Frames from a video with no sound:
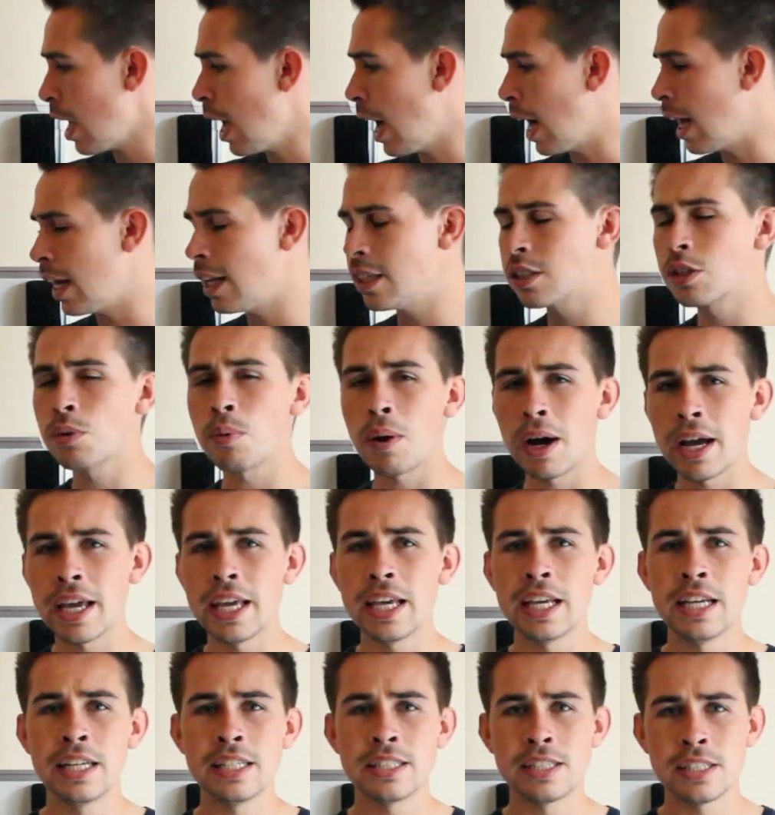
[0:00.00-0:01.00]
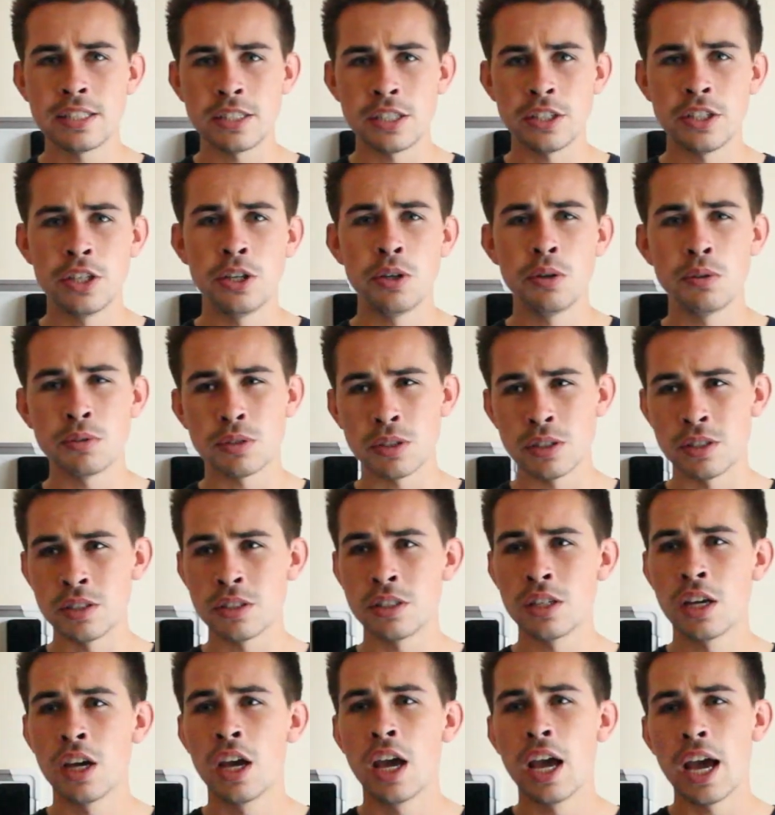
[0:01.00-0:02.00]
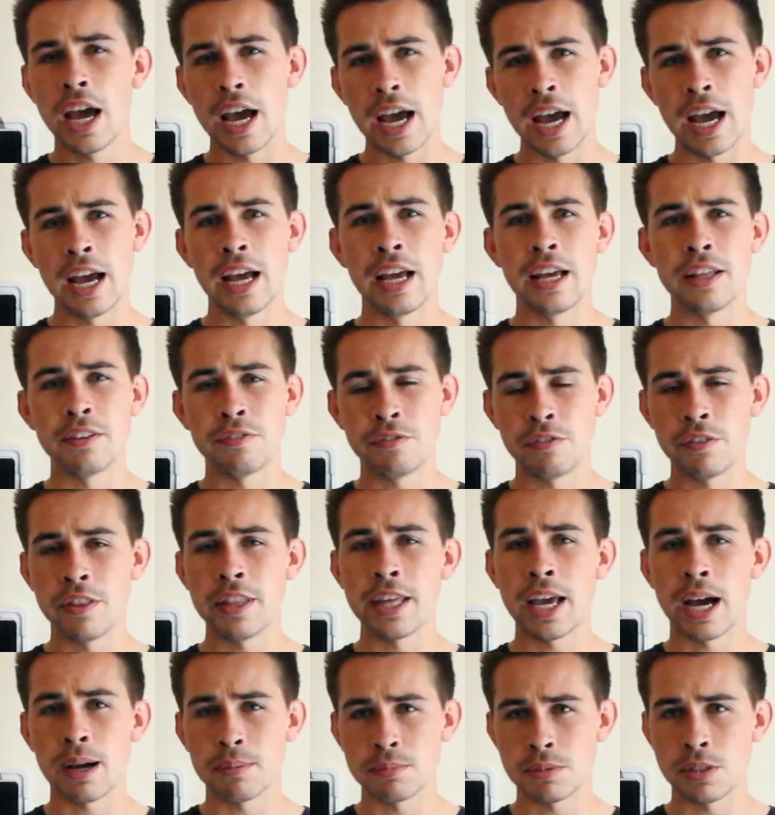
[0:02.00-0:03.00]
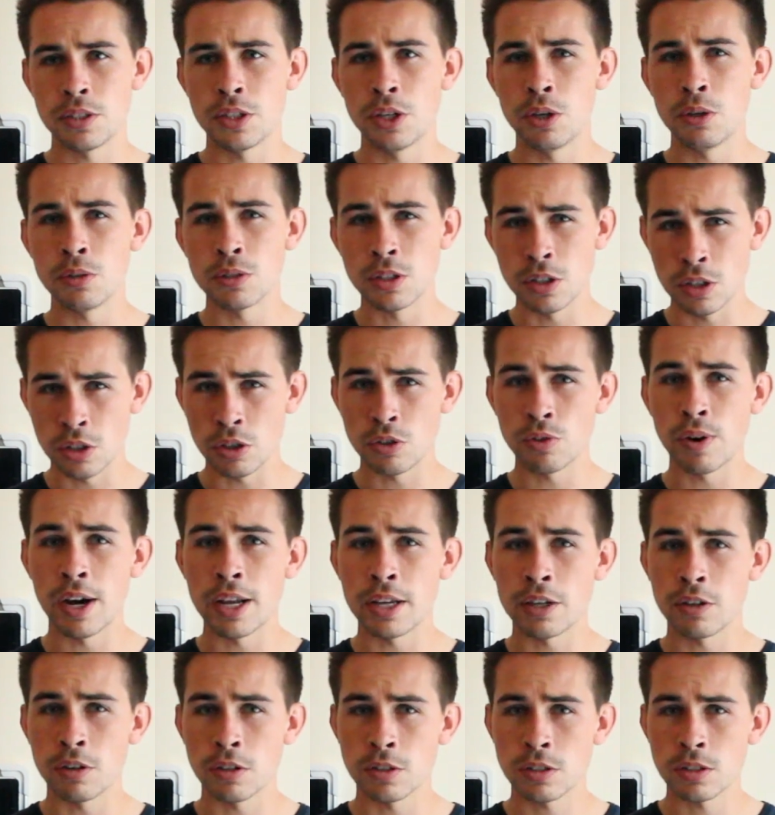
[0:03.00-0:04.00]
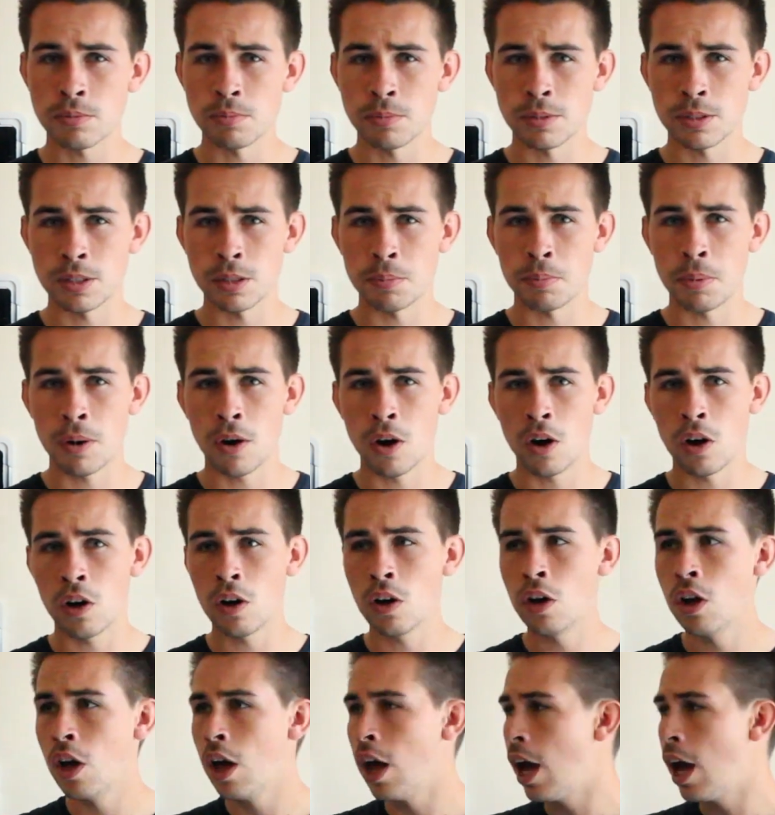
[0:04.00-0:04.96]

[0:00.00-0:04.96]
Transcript: and it's quite easy to use and for the app to use, and great customer support.